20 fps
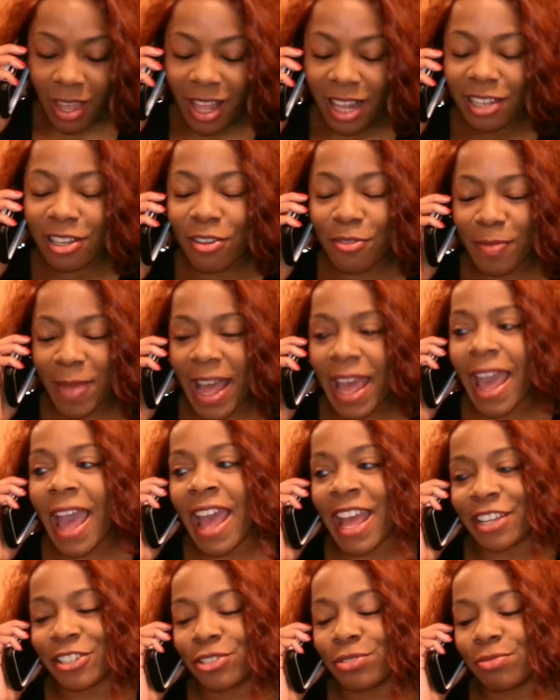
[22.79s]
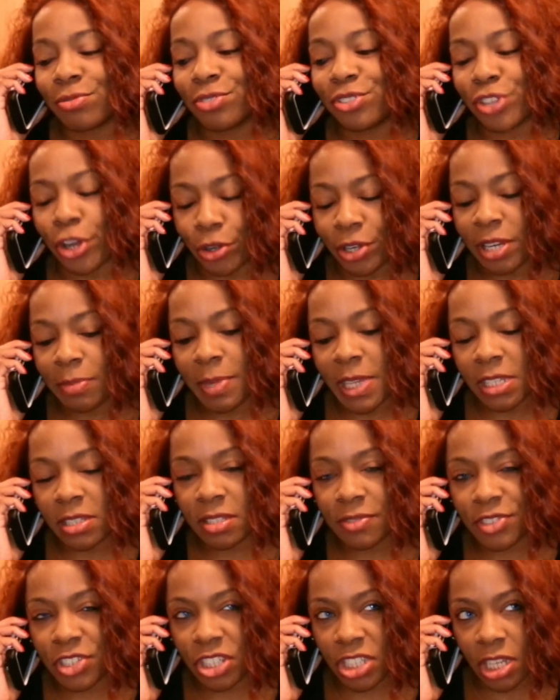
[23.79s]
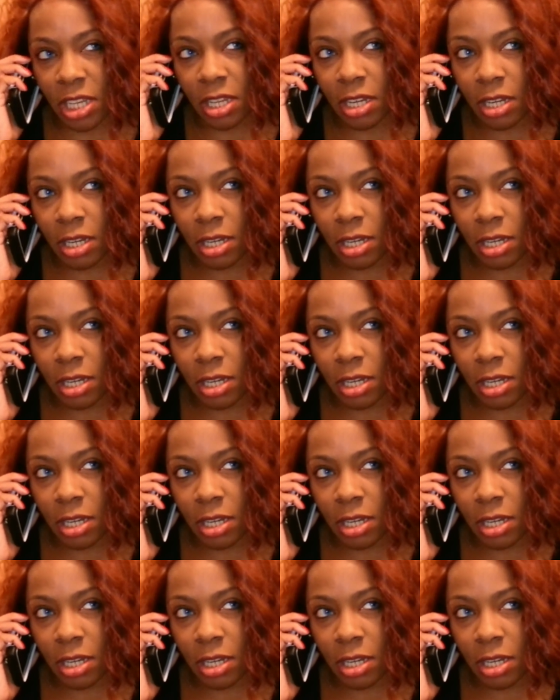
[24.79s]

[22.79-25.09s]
Hello, my ass, you dirty piece of shit.